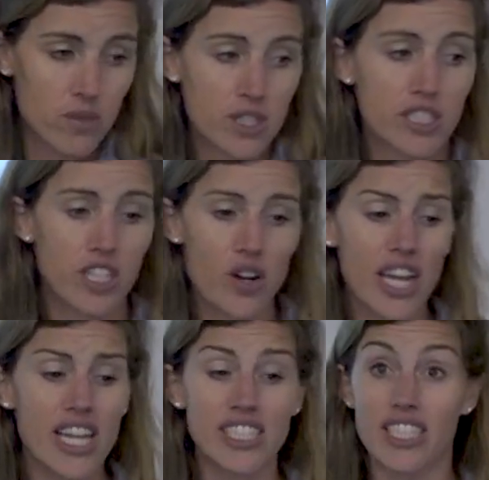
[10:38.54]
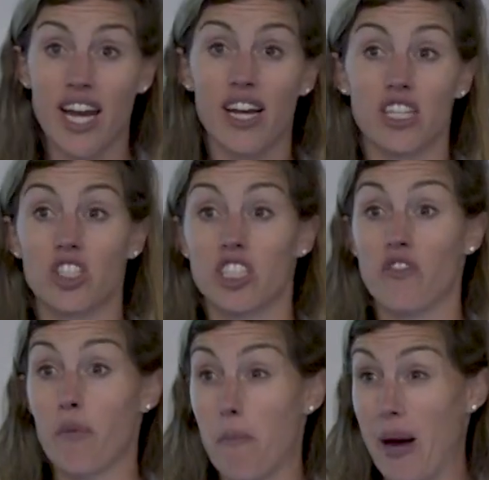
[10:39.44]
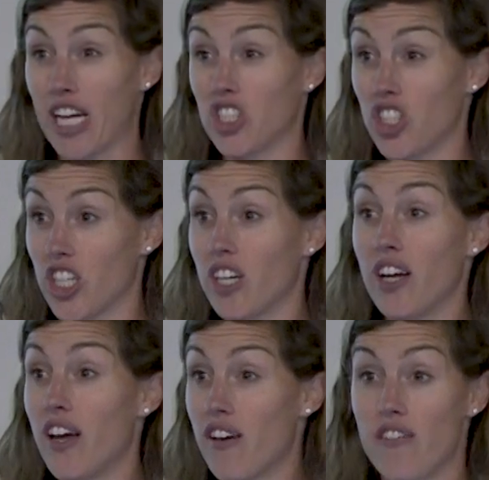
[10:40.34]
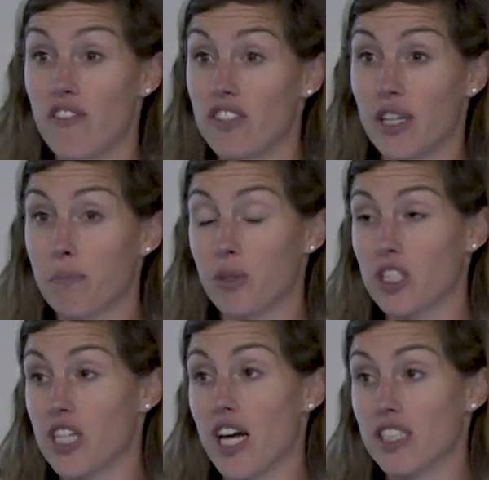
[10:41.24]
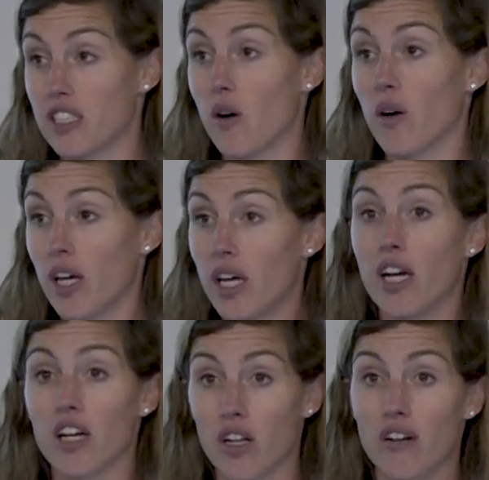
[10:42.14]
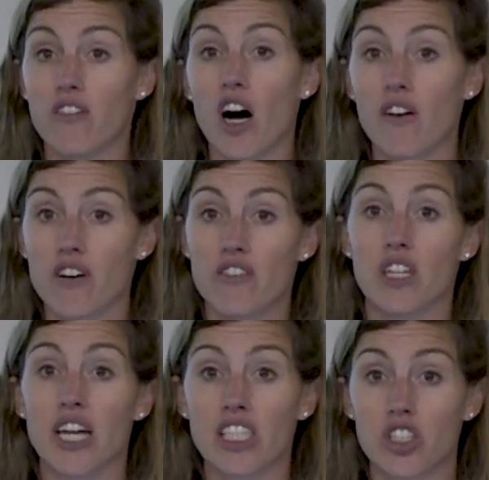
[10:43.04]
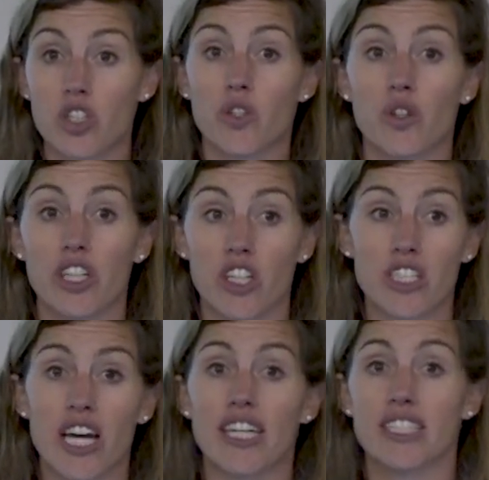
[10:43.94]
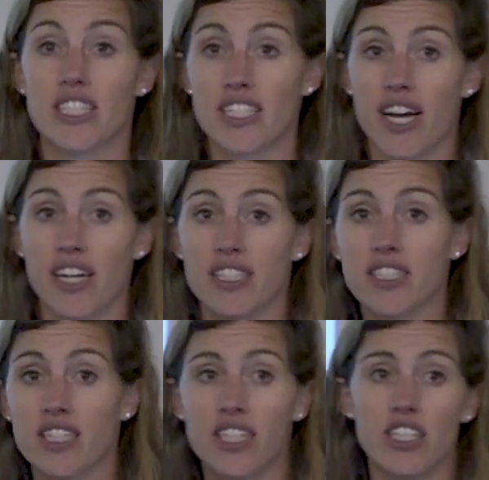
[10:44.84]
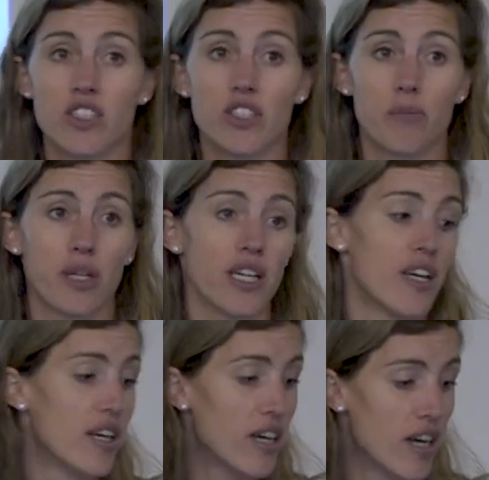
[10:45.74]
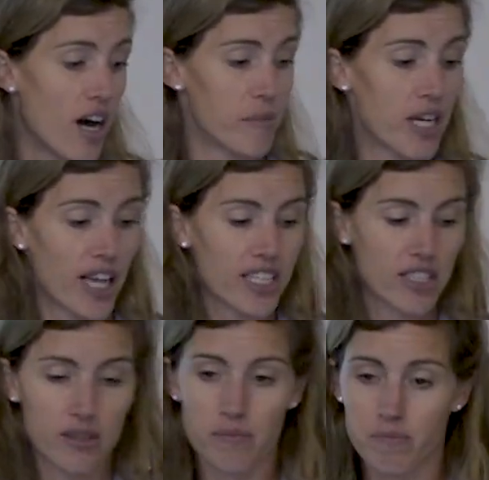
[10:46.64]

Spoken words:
So again, this data is just from the past year, 15%. So it'll evolve over the next 2 years as the data is continued to be collected.